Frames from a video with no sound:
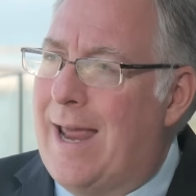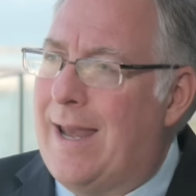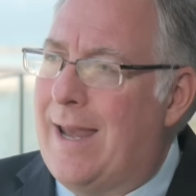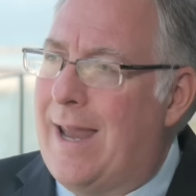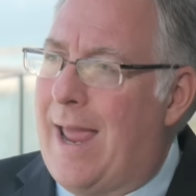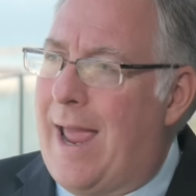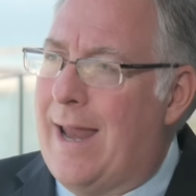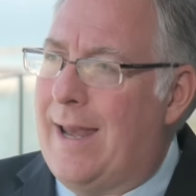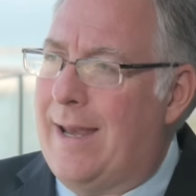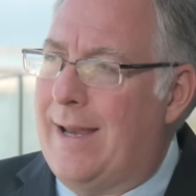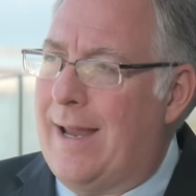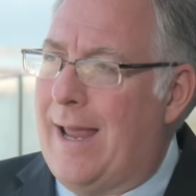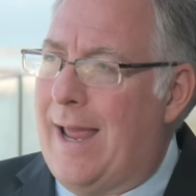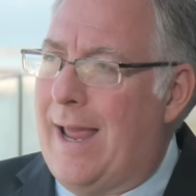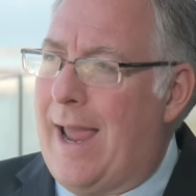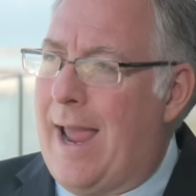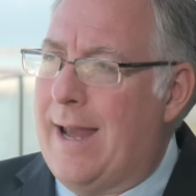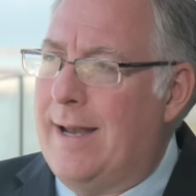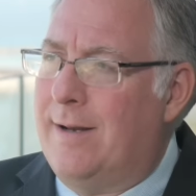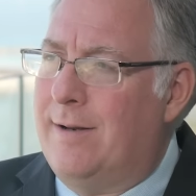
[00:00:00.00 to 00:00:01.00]

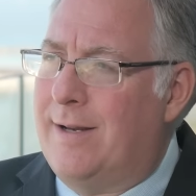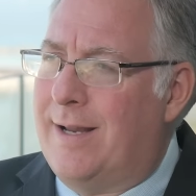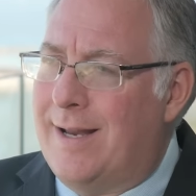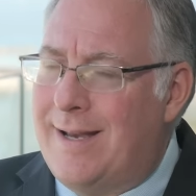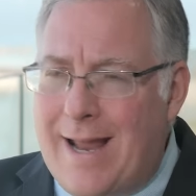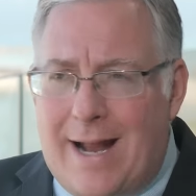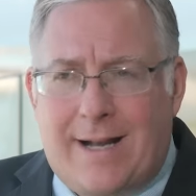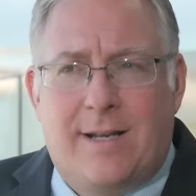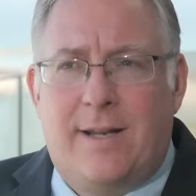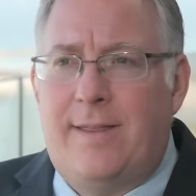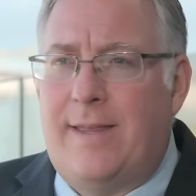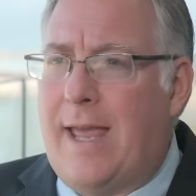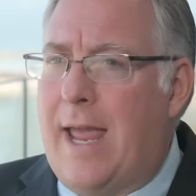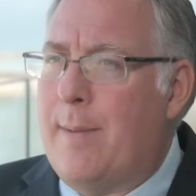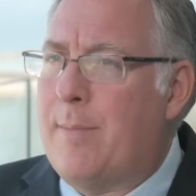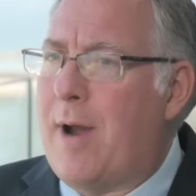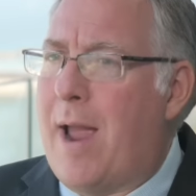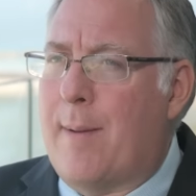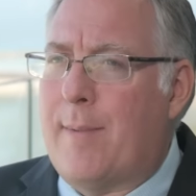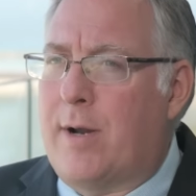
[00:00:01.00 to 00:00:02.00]
and connected to the
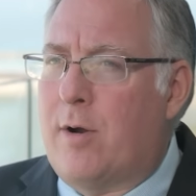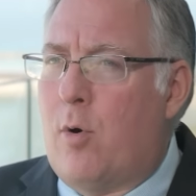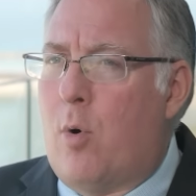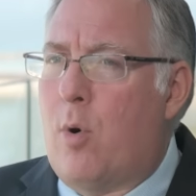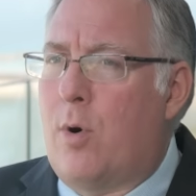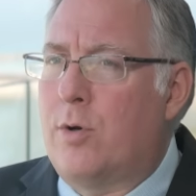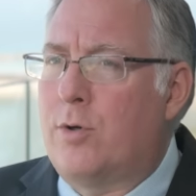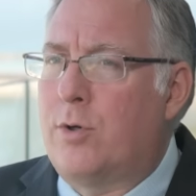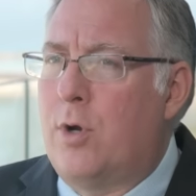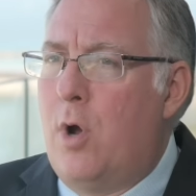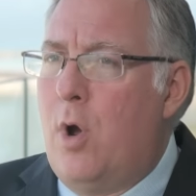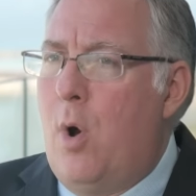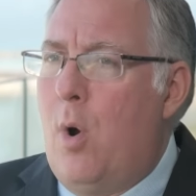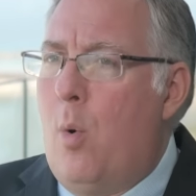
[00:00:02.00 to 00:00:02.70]
Abraham Accords,